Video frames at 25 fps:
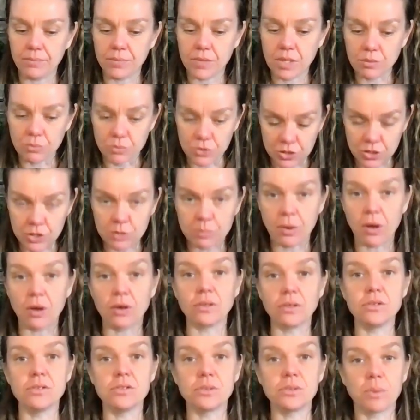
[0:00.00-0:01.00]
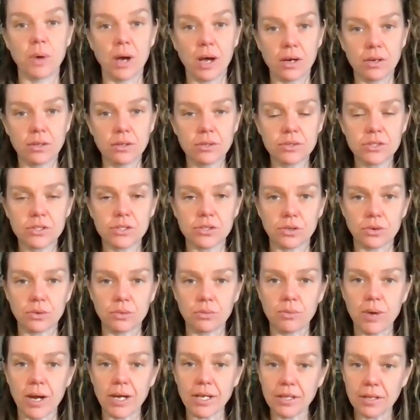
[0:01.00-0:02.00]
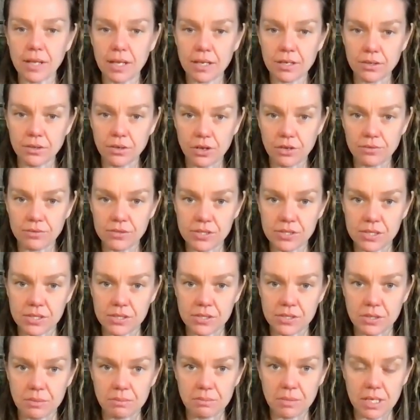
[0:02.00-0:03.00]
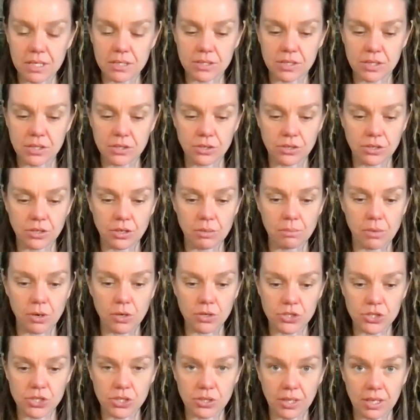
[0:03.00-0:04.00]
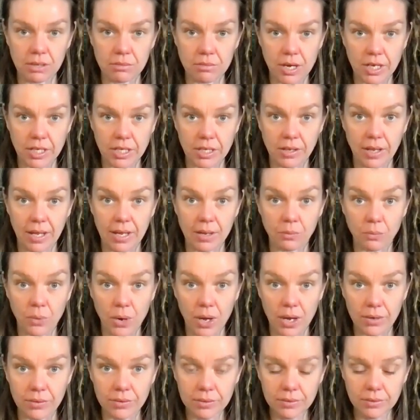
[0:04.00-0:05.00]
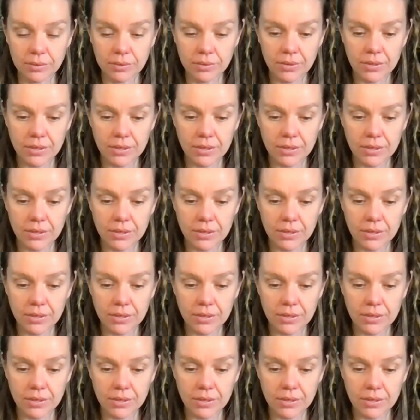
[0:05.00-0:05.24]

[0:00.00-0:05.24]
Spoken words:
respond well. So regulated nervous system means that you can emotionally regulate well,